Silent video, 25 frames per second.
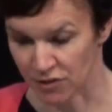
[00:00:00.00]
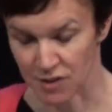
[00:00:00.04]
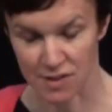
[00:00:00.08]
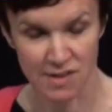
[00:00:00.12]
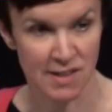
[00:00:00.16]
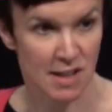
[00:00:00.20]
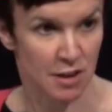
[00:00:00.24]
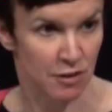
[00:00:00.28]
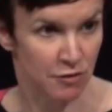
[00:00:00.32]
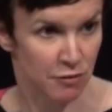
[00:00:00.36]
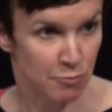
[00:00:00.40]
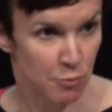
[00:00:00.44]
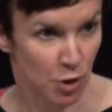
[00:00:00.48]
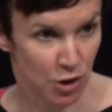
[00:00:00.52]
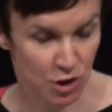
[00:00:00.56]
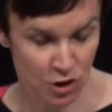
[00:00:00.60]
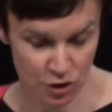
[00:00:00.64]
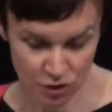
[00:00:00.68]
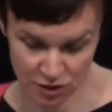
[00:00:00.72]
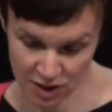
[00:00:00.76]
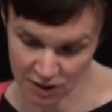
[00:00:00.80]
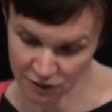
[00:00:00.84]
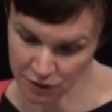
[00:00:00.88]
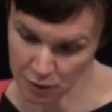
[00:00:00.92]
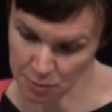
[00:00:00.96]
for
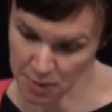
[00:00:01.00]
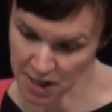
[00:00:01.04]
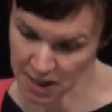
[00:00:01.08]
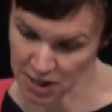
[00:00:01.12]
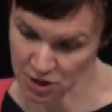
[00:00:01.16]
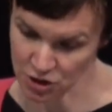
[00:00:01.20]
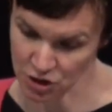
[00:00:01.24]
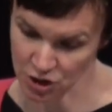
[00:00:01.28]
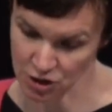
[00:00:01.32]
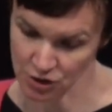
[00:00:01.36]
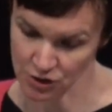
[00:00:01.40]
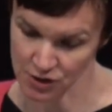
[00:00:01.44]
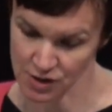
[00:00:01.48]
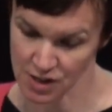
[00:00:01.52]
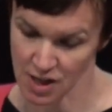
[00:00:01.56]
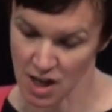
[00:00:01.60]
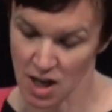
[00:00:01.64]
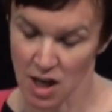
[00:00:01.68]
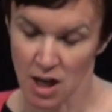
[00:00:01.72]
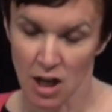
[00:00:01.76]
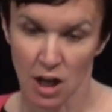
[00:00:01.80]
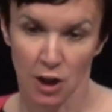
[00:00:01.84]
self-monitoring for patients